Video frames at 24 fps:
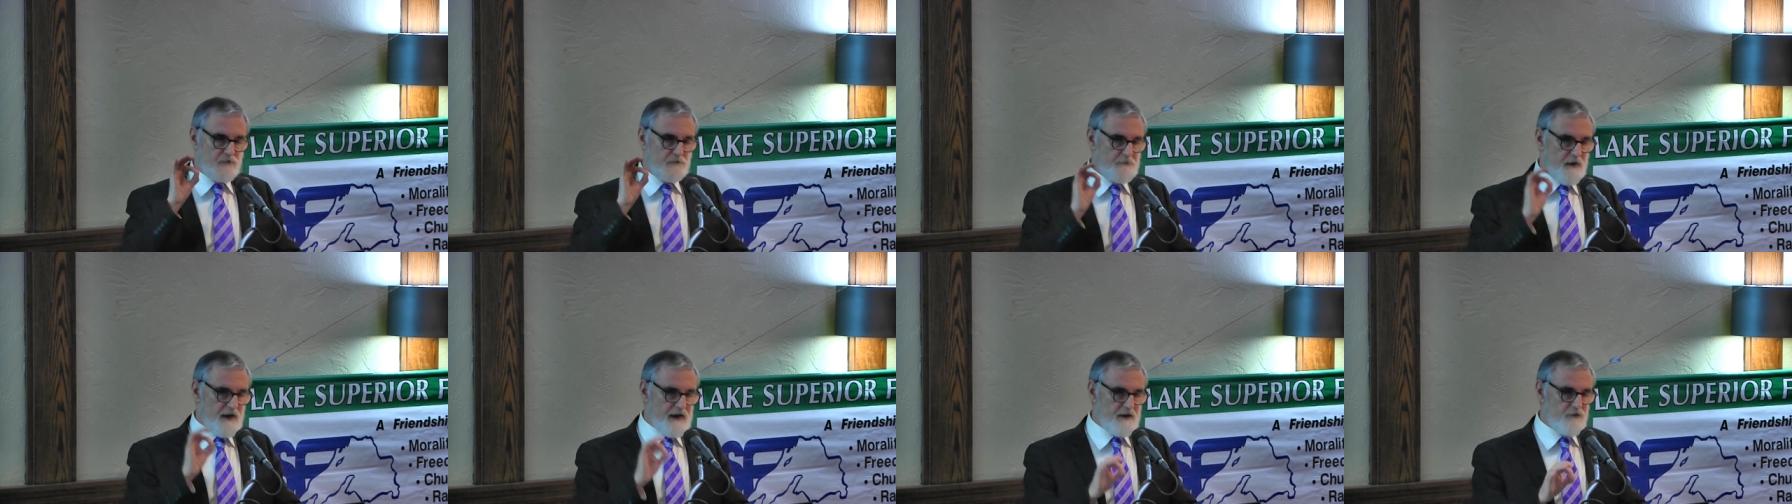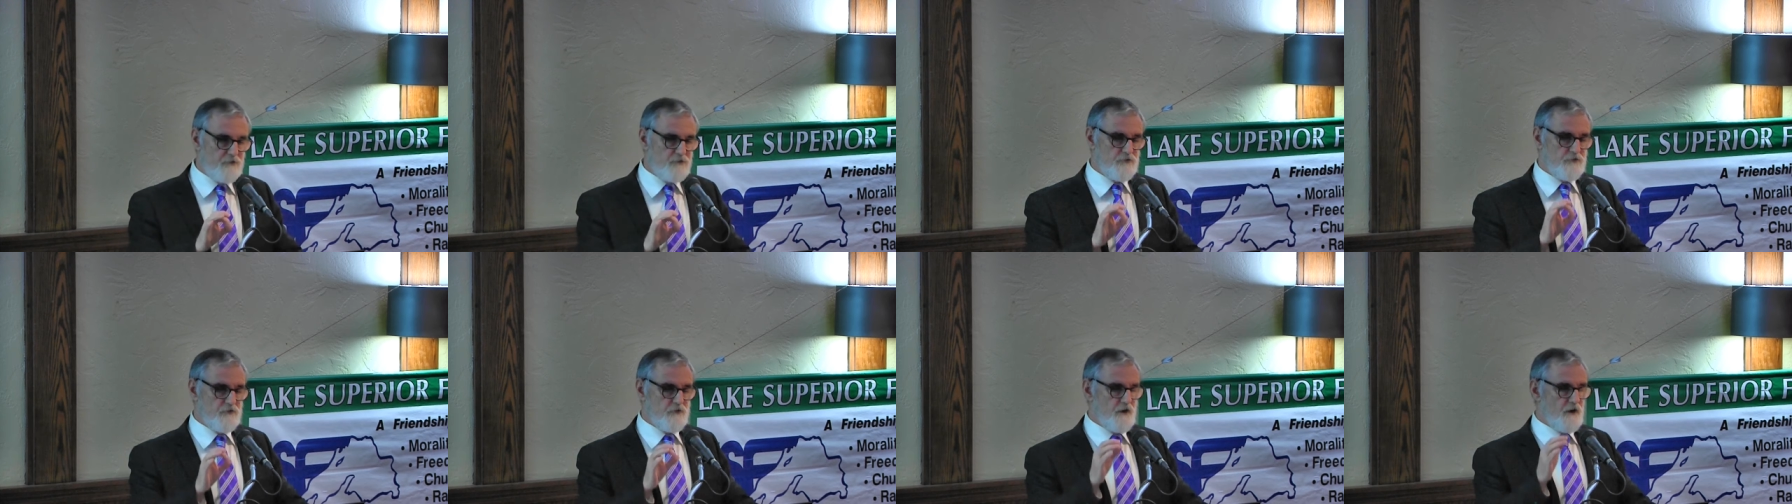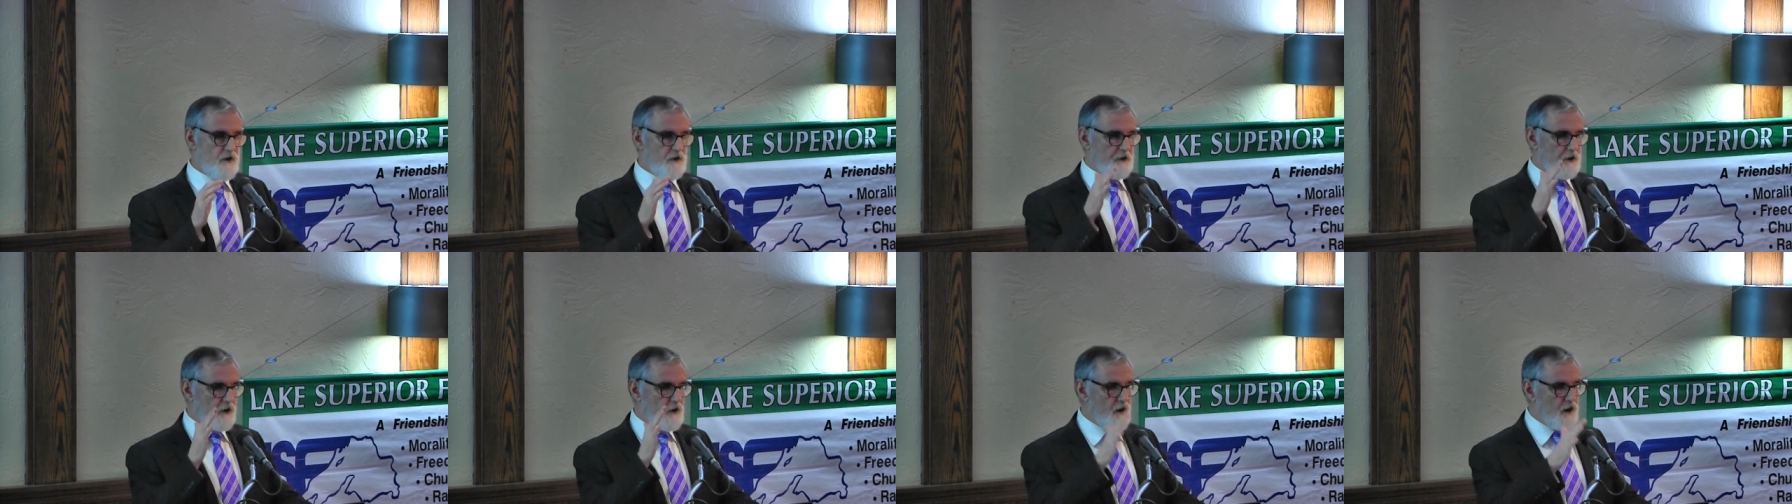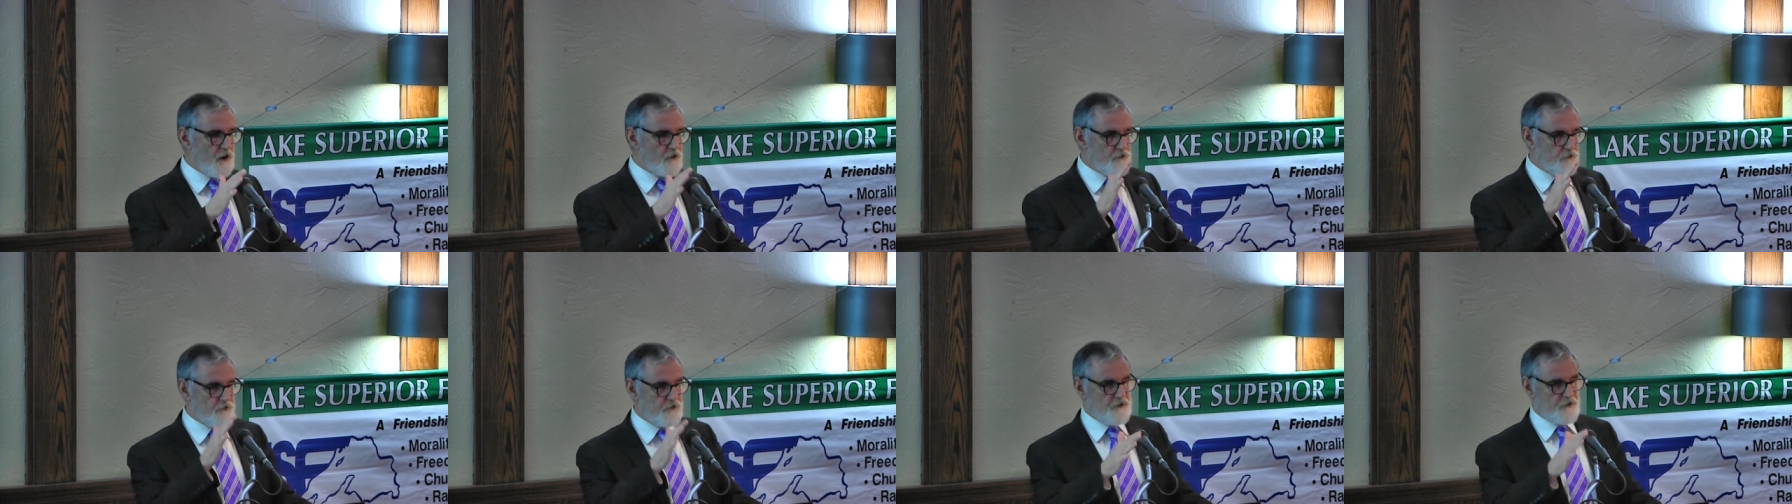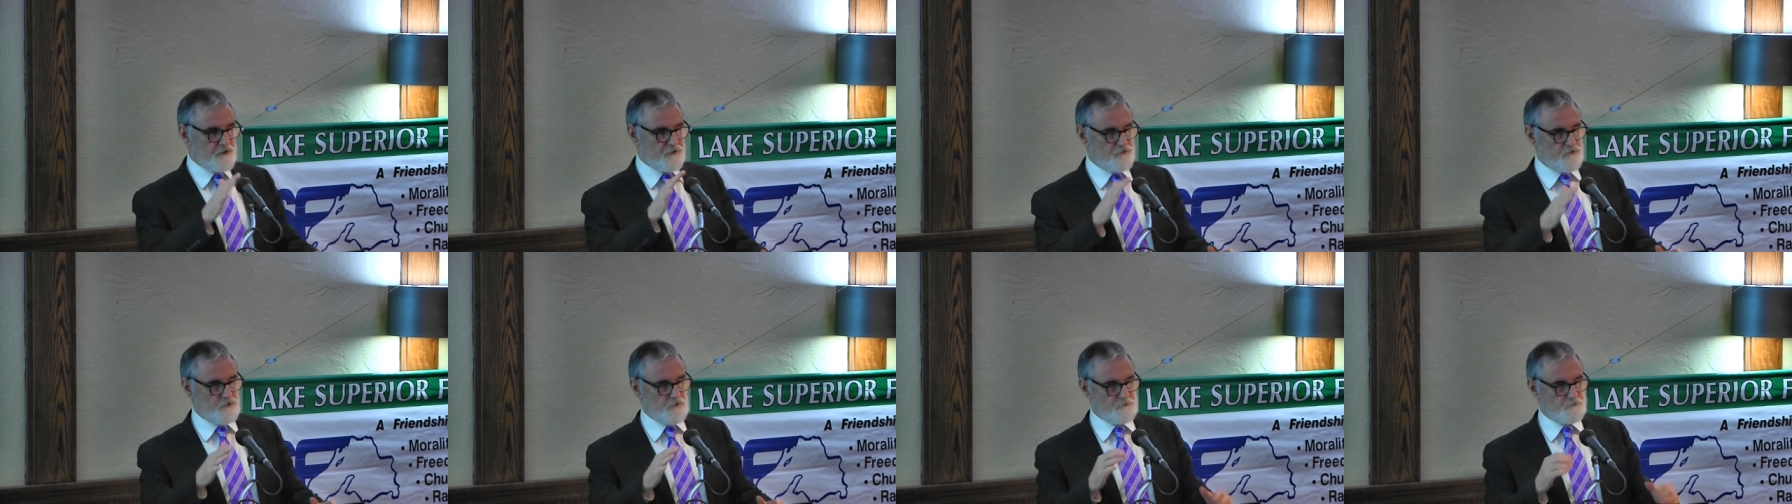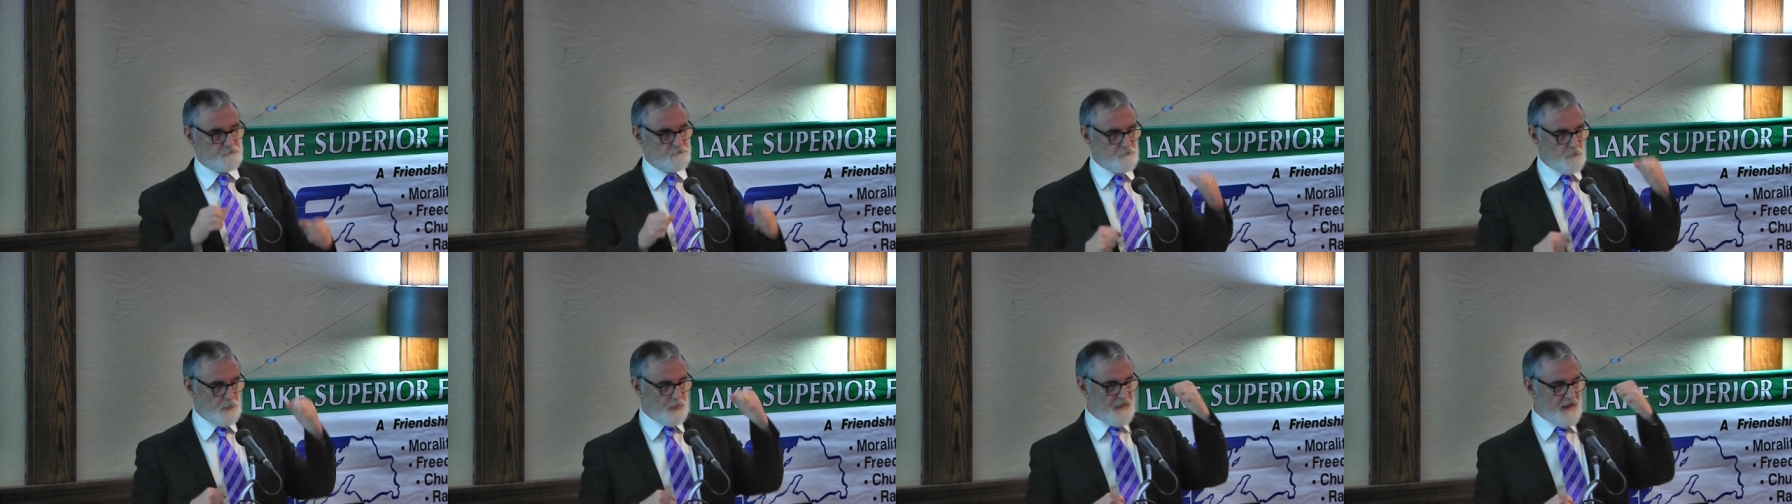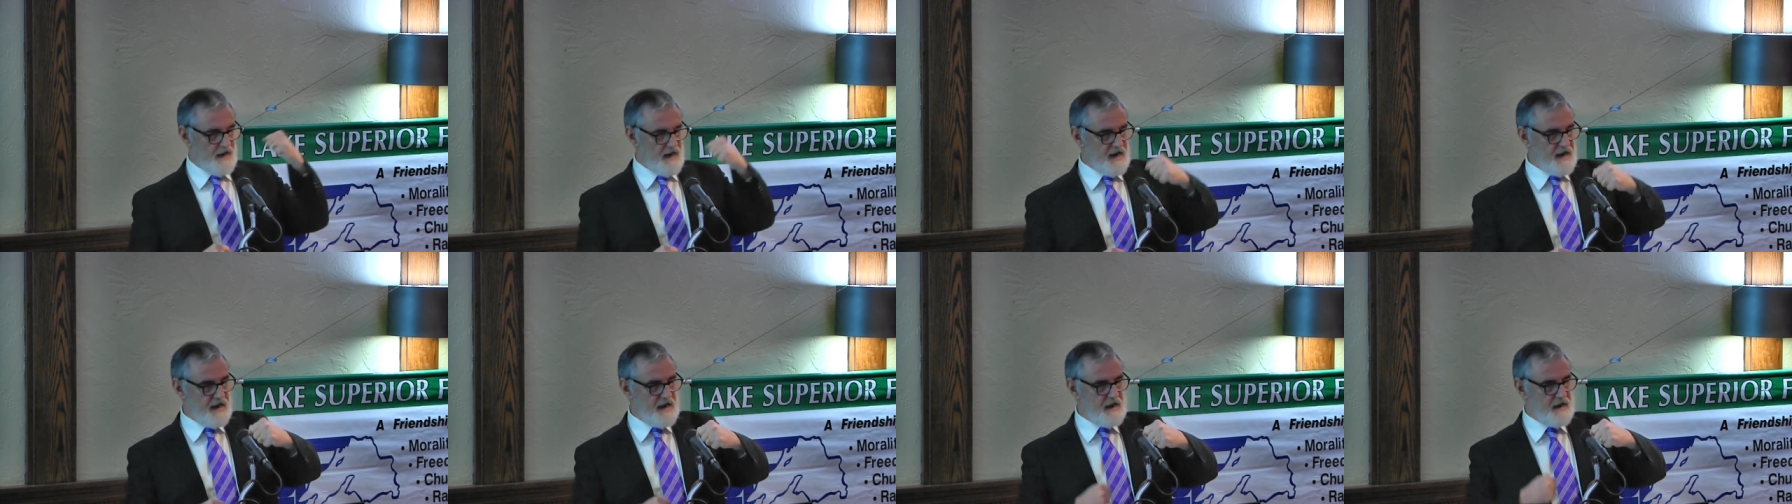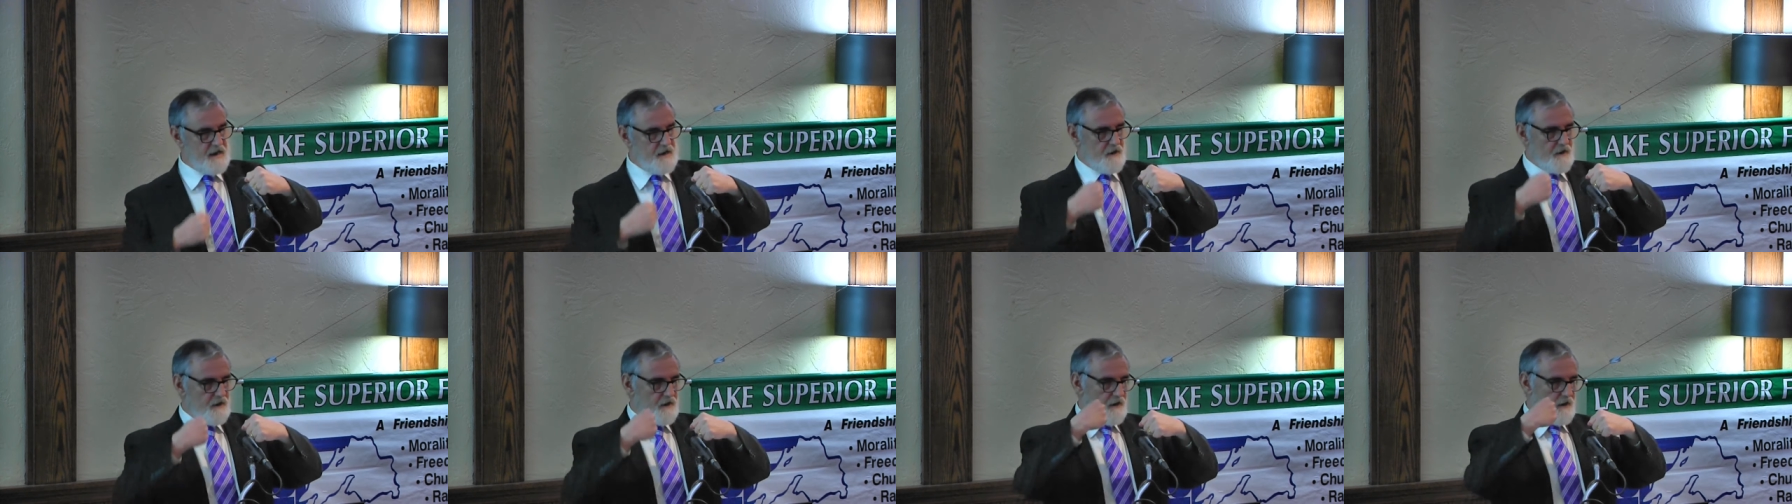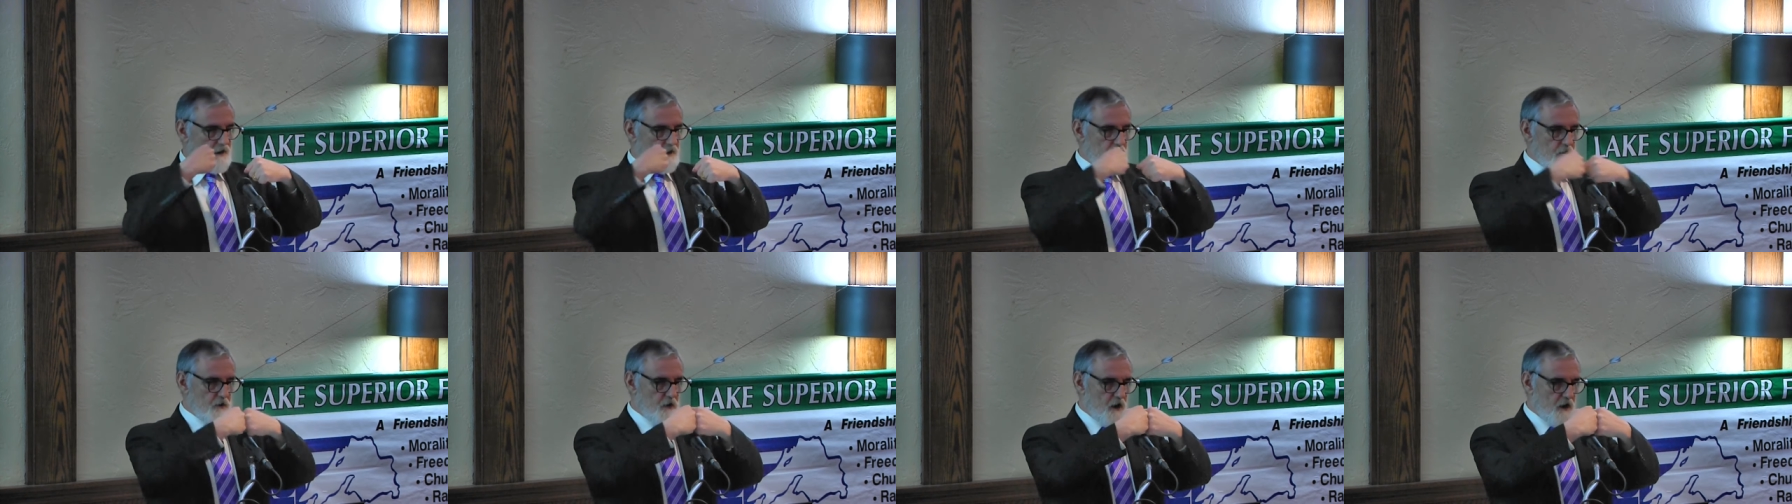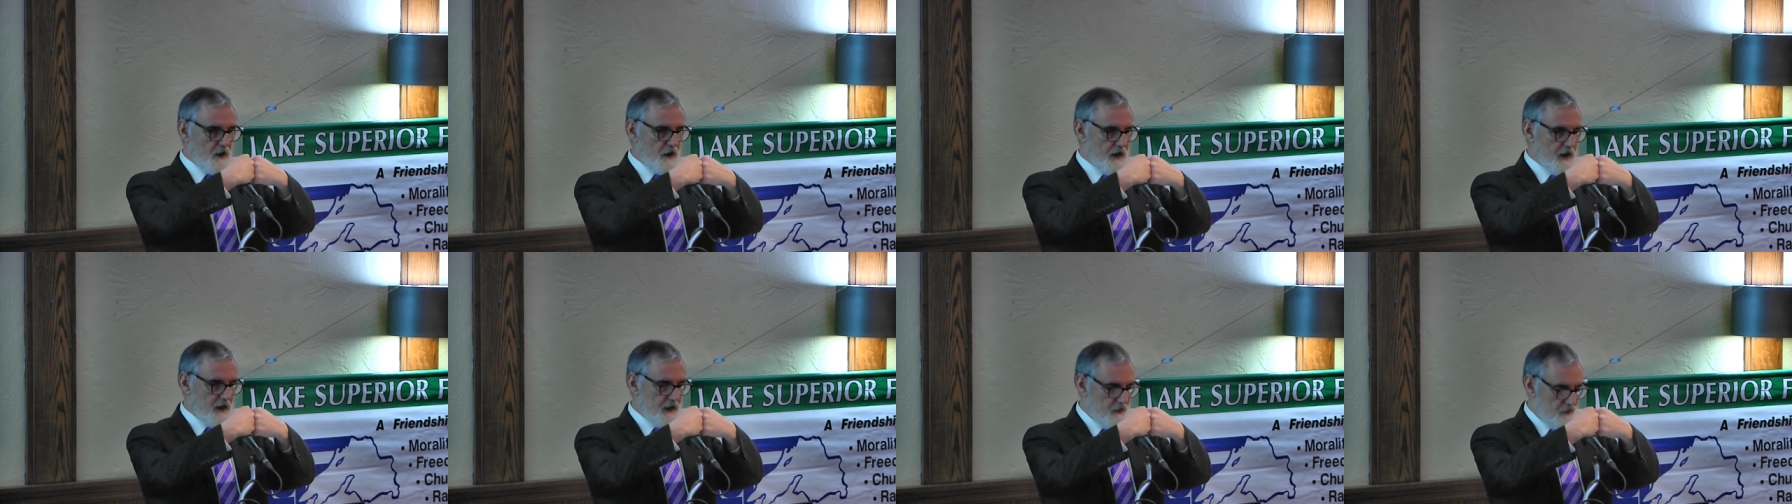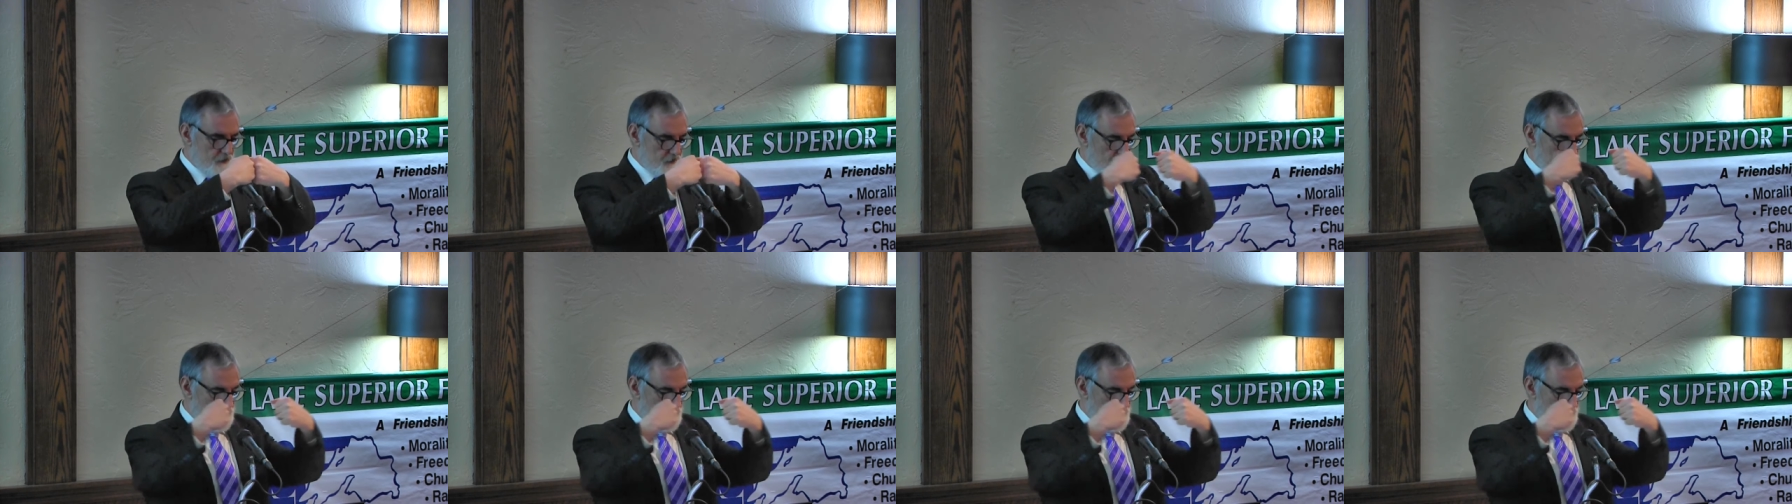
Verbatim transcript: based on a contradiction, A and not A.